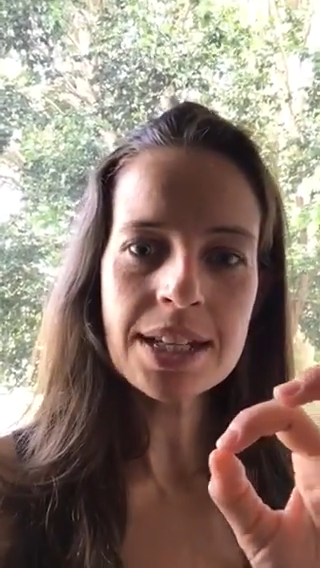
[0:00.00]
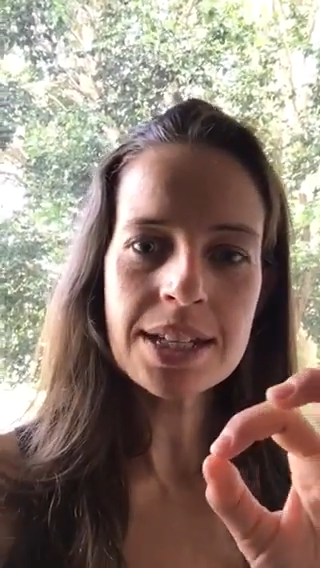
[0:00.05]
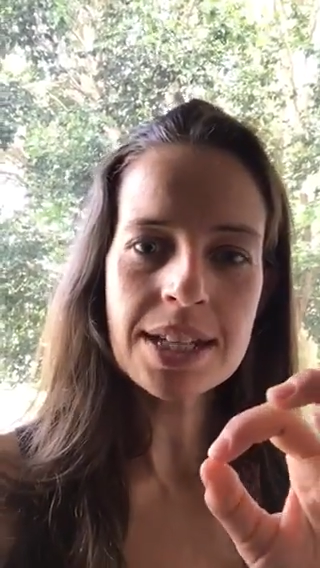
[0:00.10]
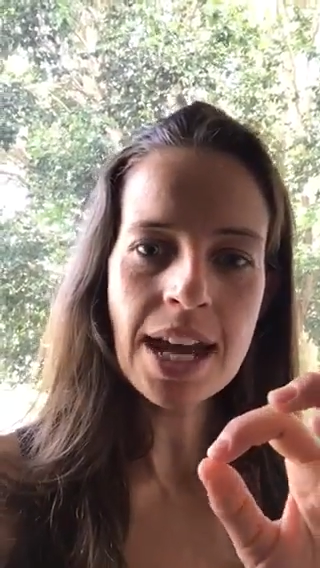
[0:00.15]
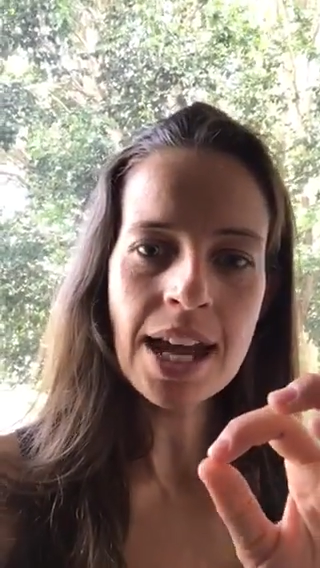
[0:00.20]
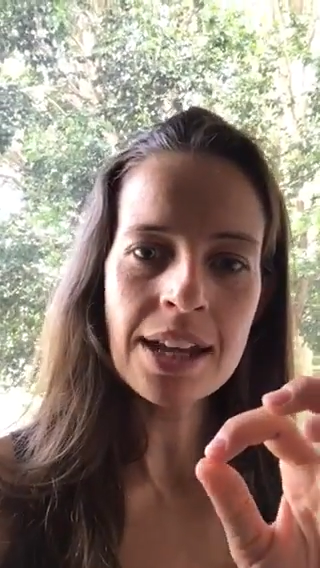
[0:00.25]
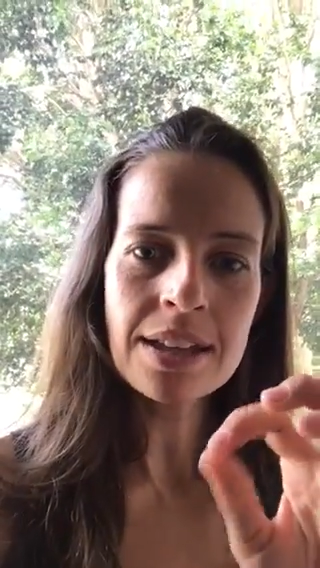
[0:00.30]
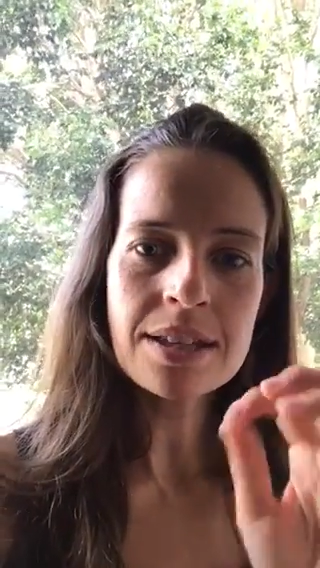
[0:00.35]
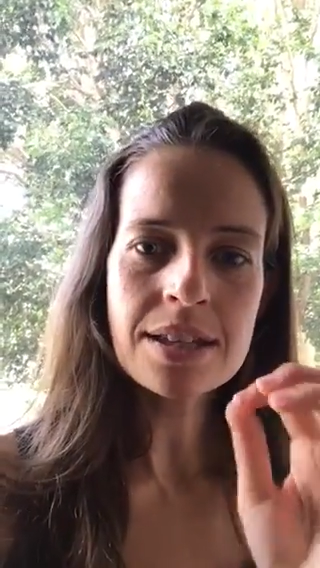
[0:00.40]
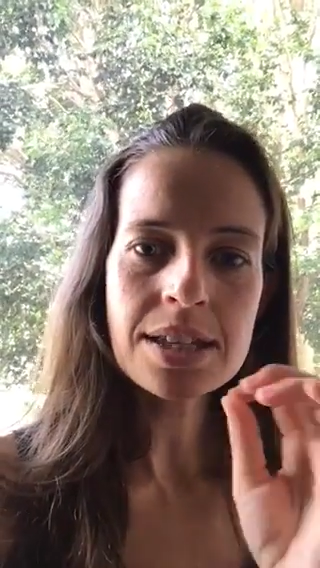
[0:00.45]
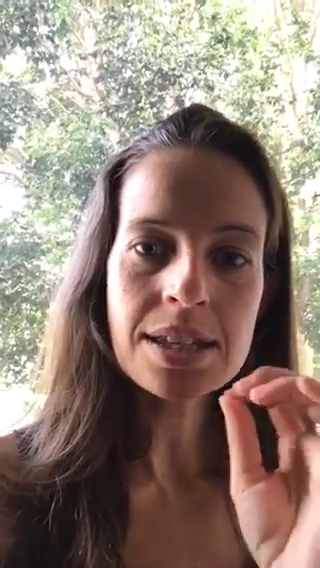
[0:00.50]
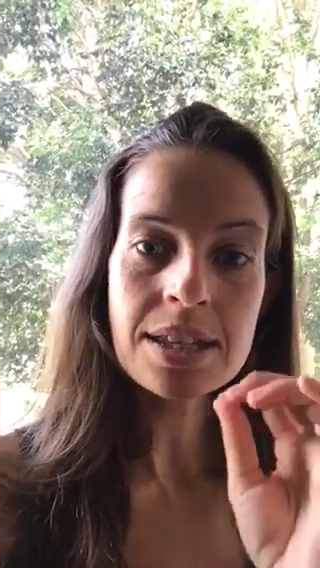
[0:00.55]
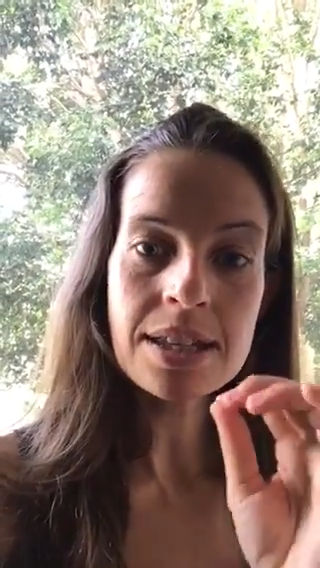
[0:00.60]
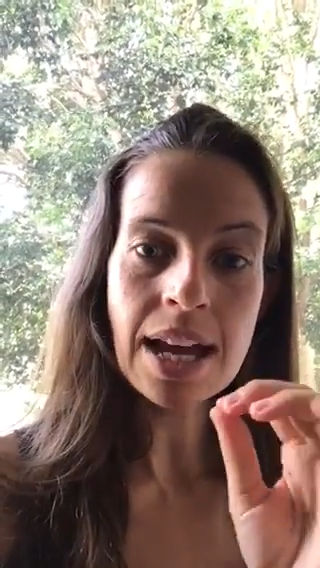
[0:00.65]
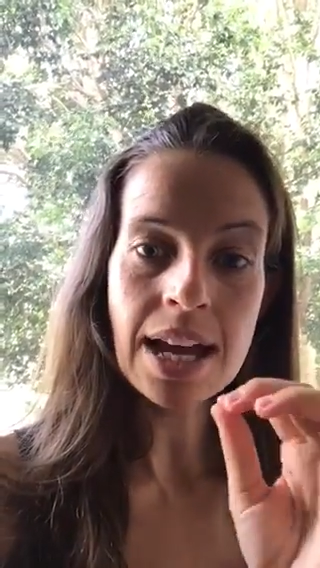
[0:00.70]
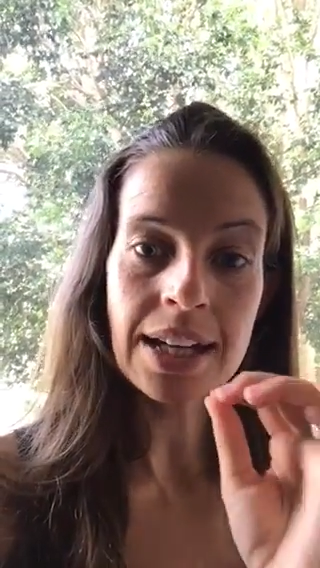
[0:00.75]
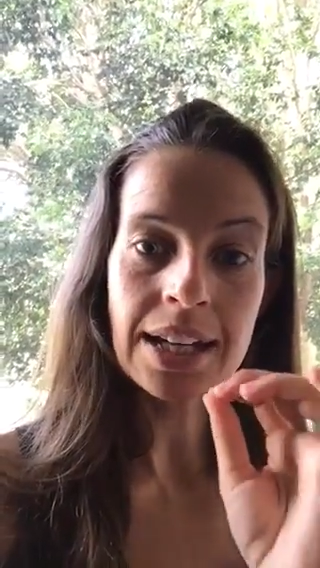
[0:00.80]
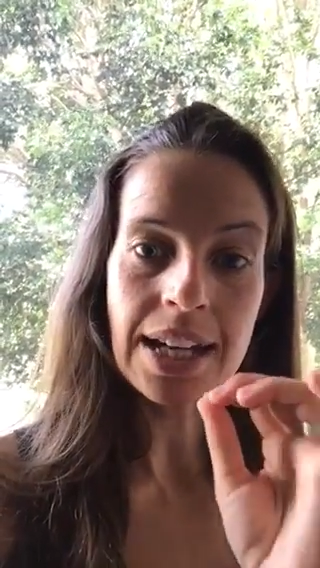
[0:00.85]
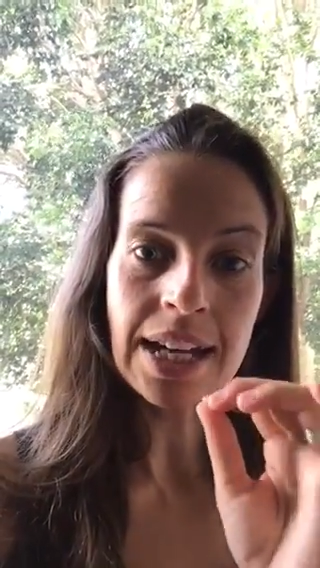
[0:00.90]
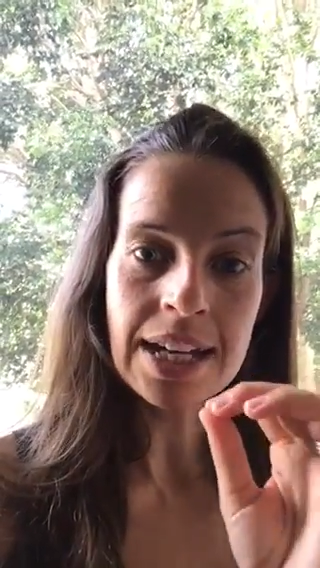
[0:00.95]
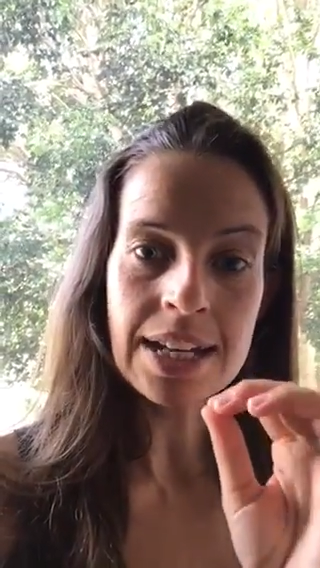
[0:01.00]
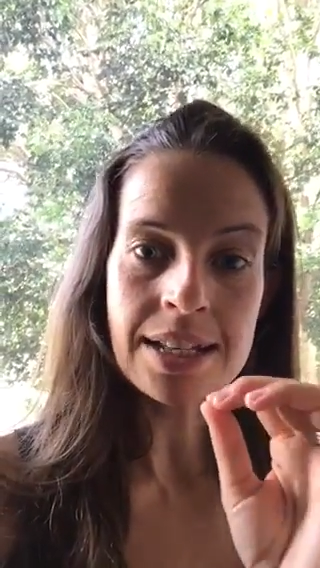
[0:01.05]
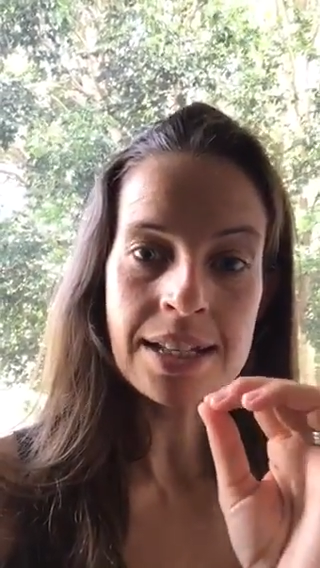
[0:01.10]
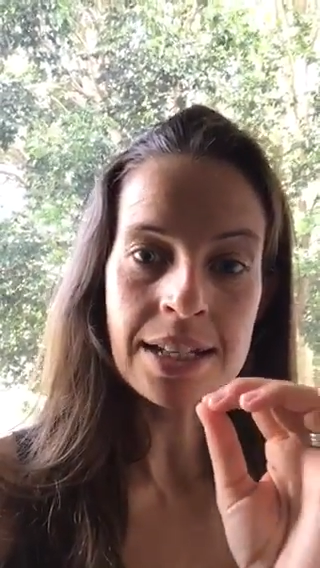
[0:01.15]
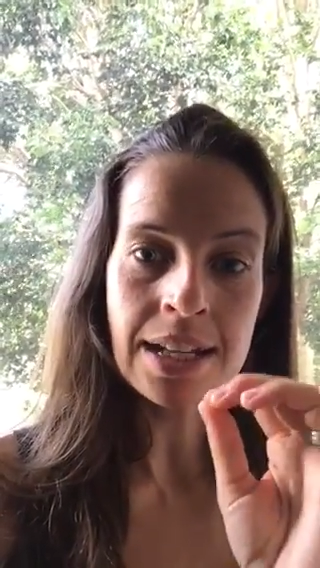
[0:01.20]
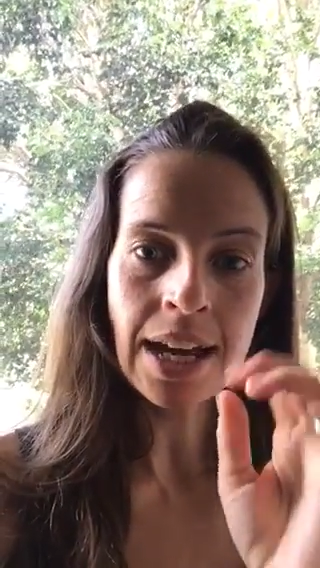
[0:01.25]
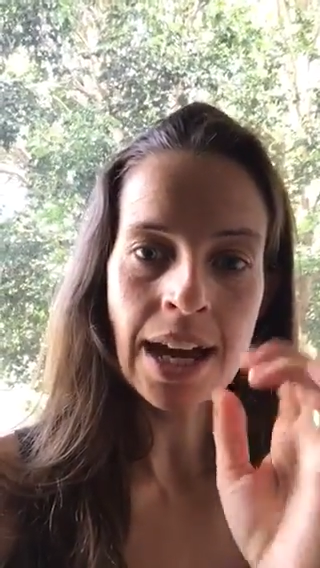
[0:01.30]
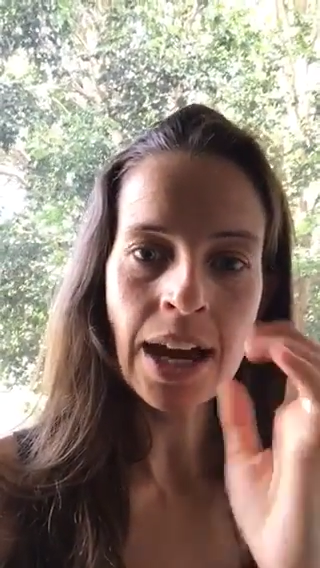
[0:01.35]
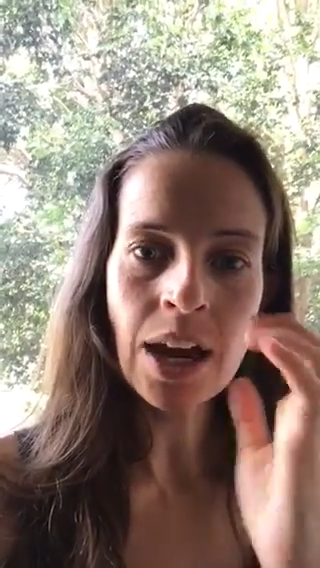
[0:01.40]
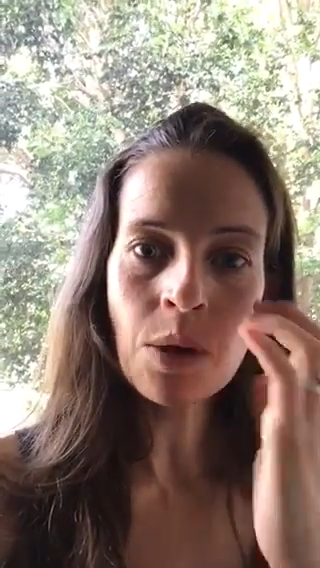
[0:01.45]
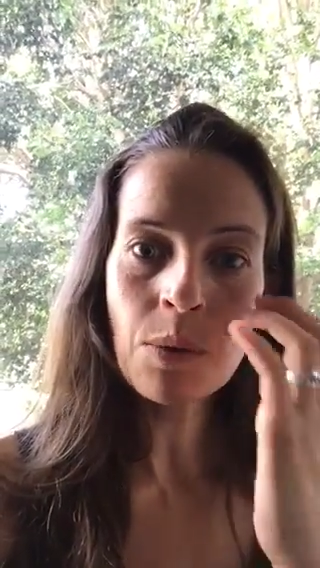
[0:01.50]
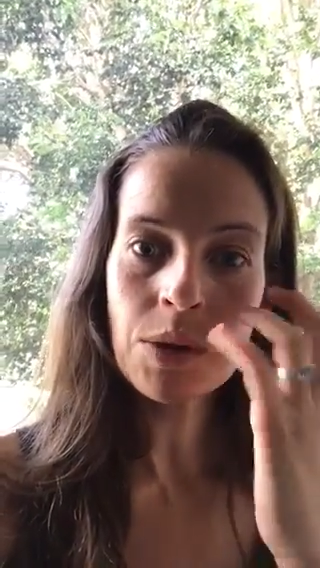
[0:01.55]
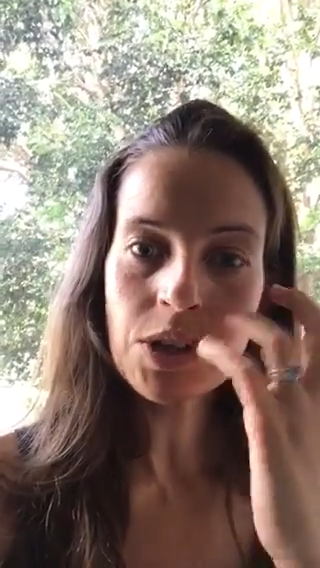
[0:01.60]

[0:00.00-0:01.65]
intense than Easy Air,